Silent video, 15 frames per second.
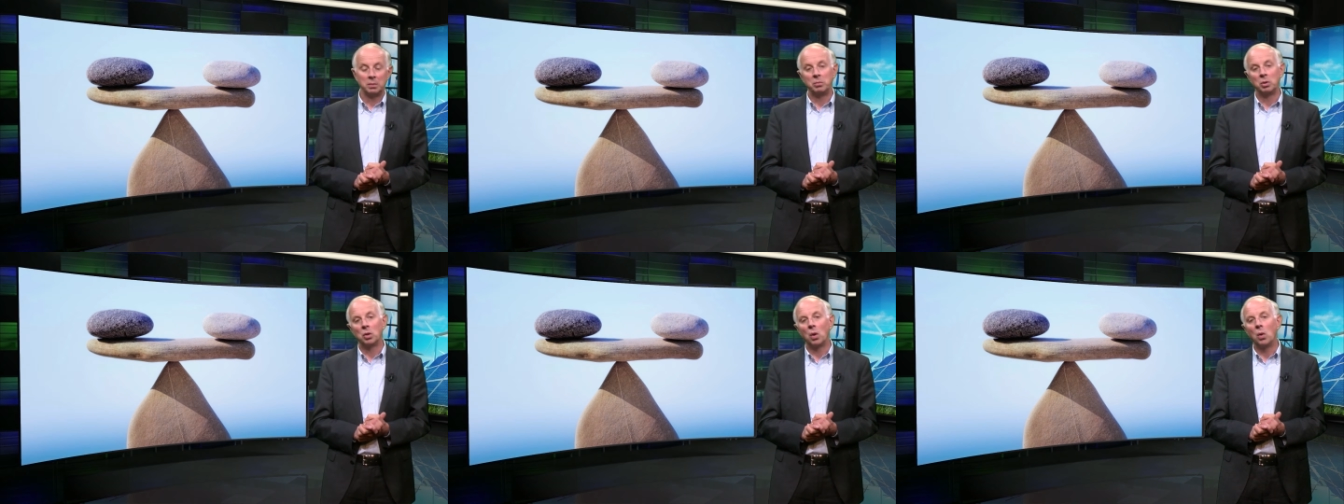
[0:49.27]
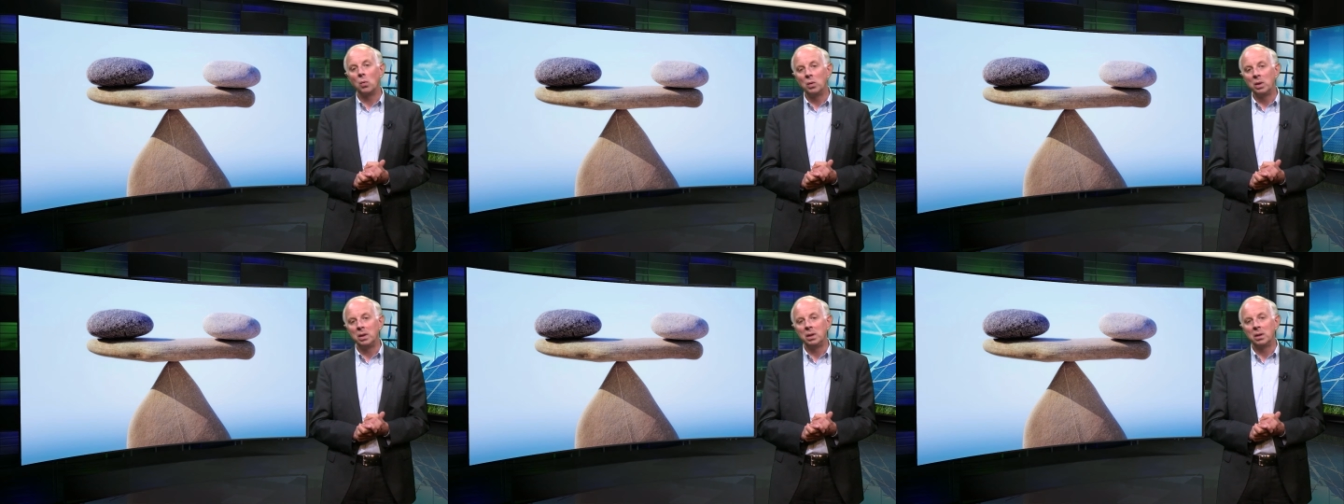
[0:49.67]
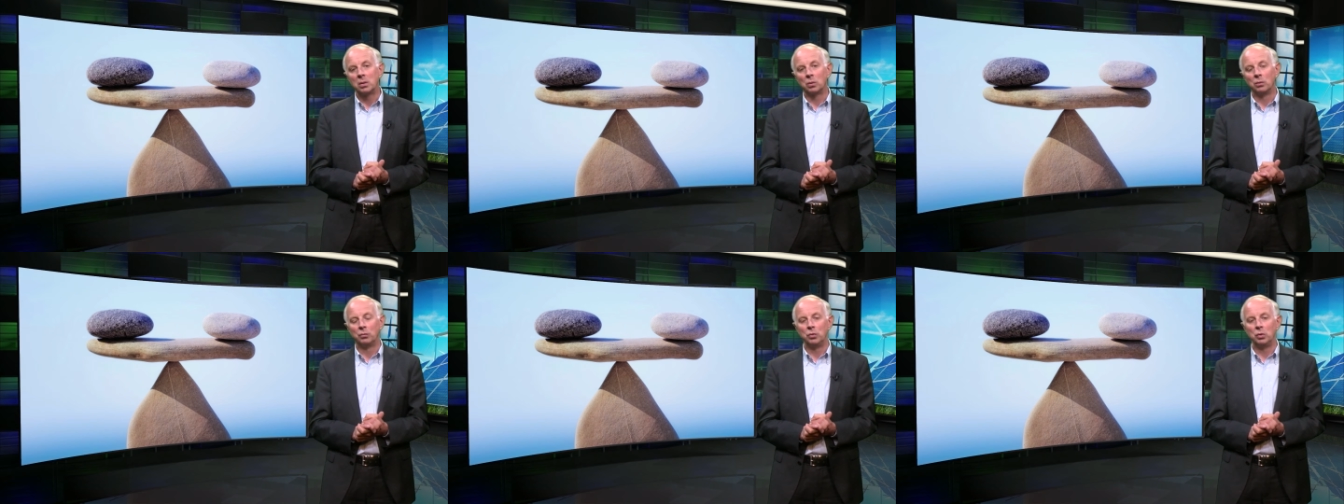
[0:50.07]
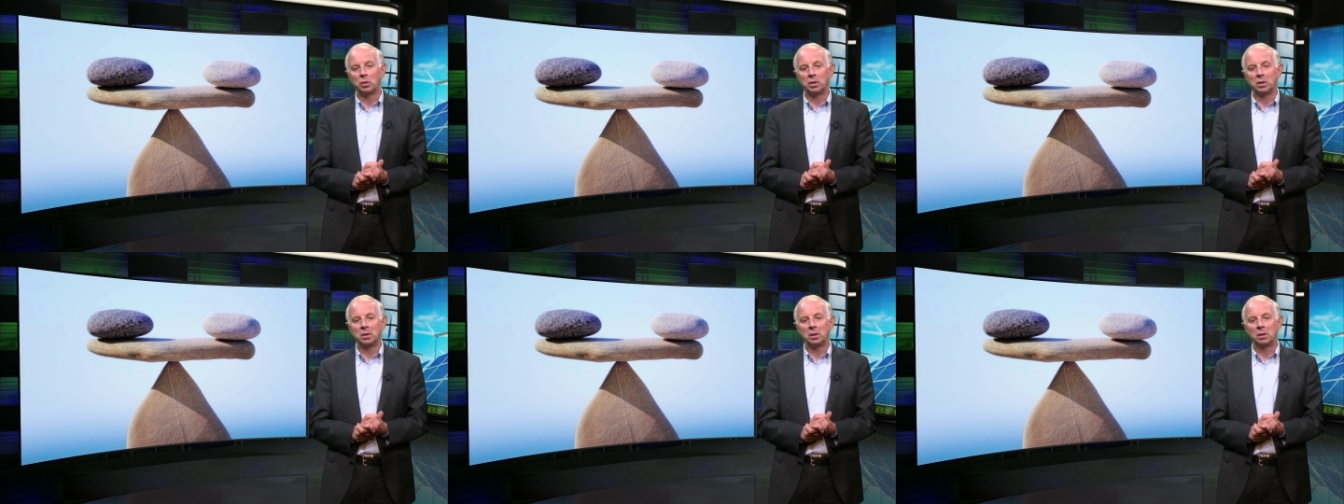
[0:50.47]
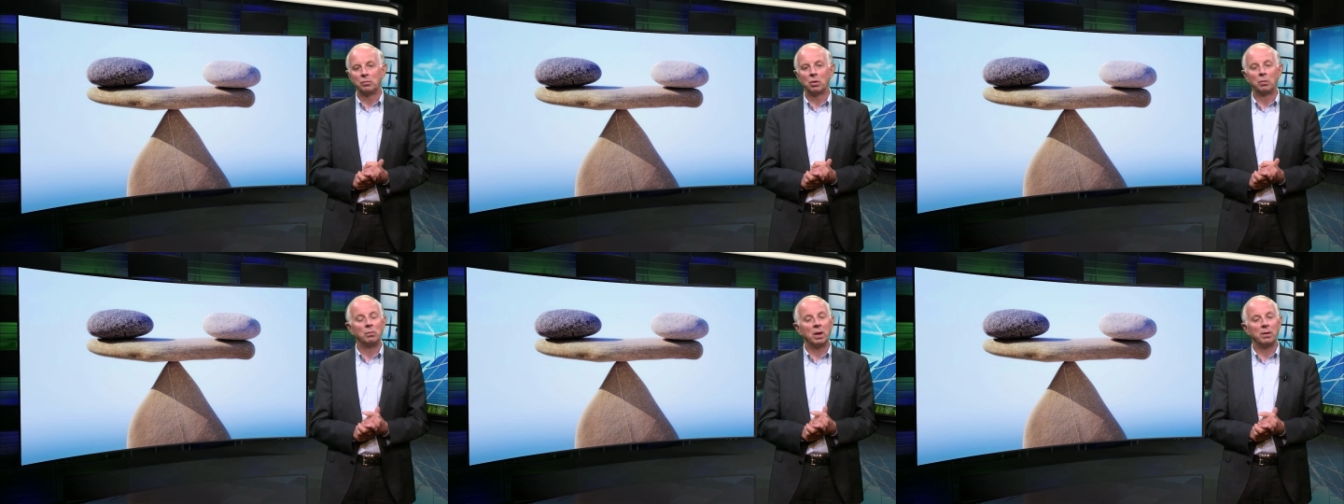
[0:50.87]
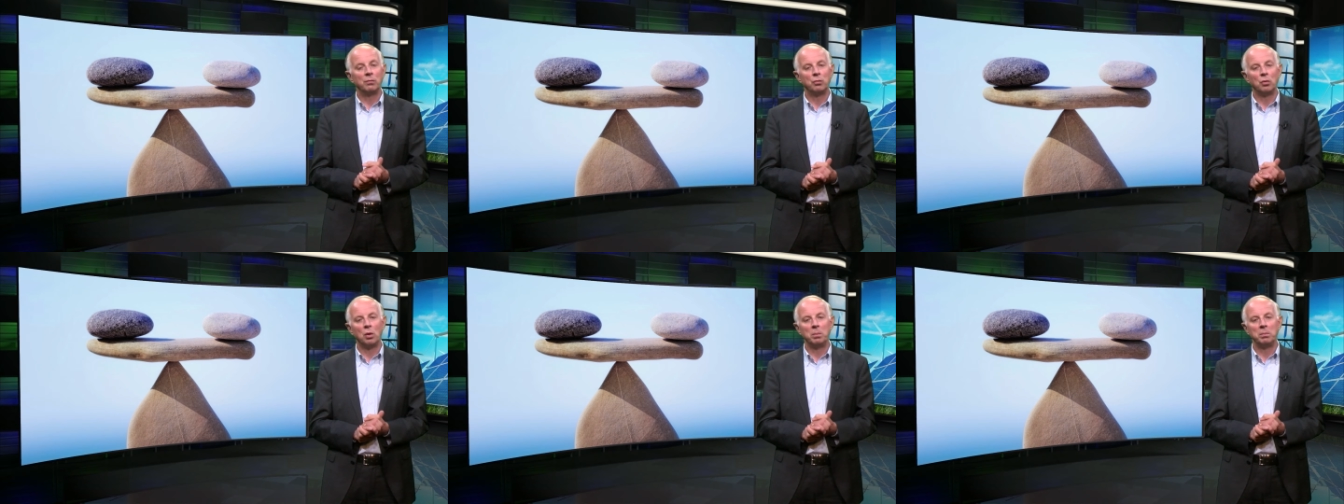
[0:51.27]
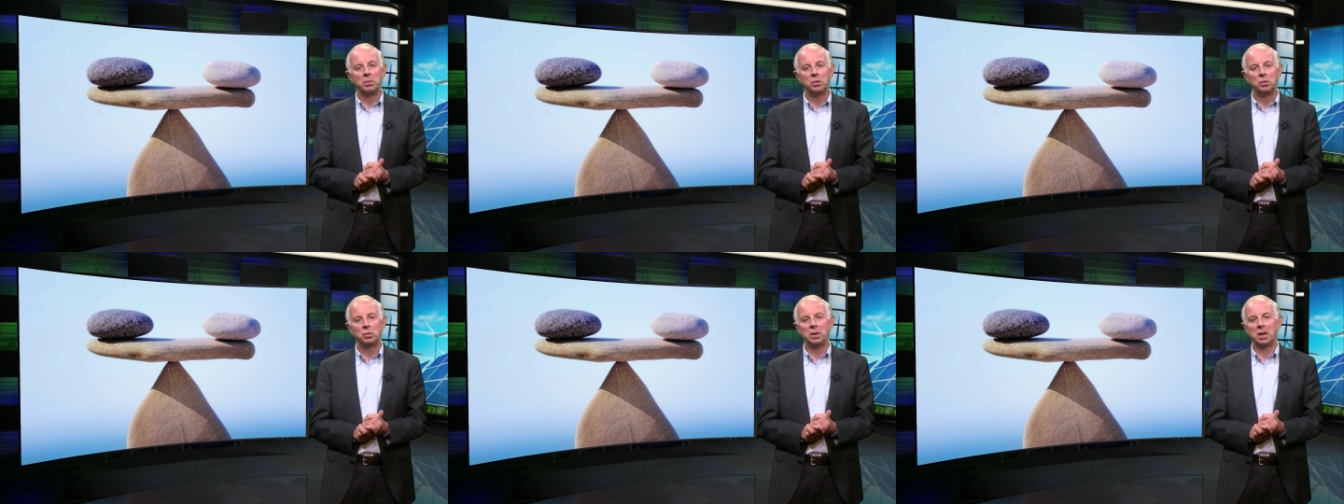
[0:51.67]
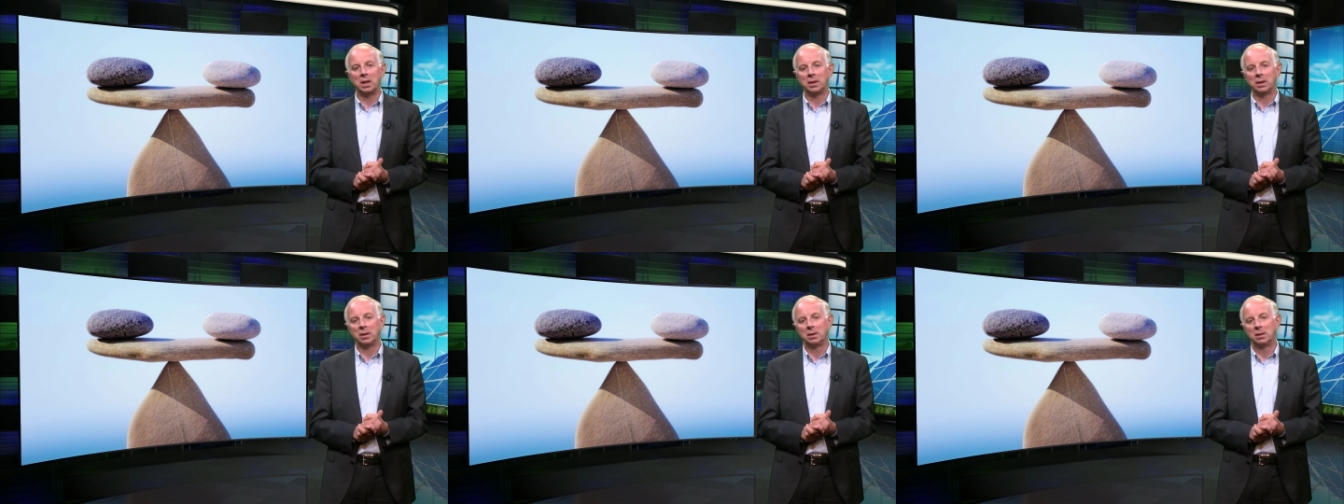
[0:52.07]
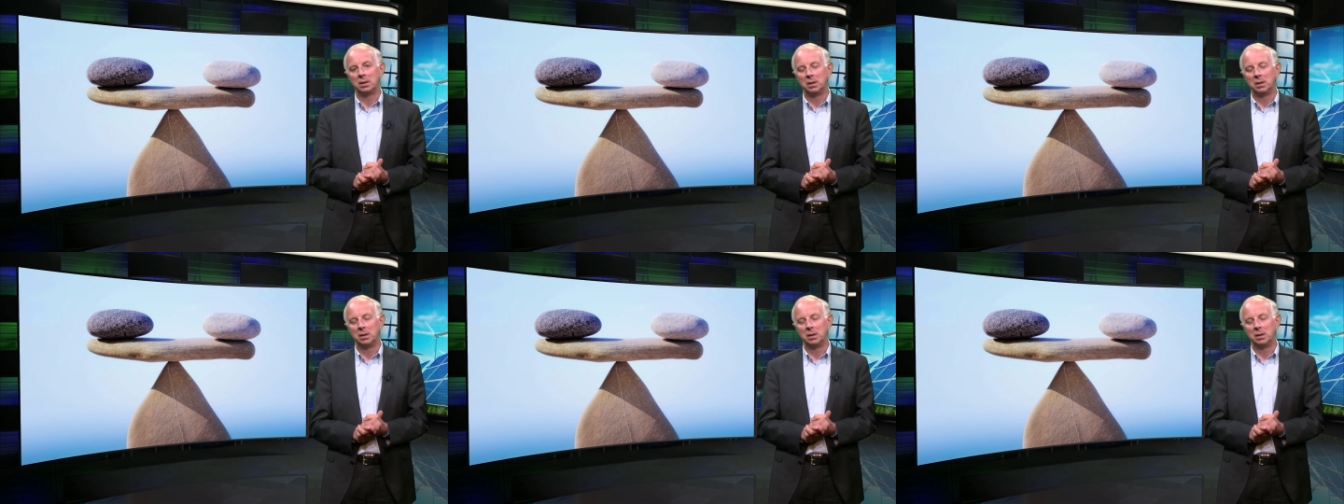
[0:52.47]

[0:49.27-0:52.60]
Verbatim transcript: but only converted from one form to the other.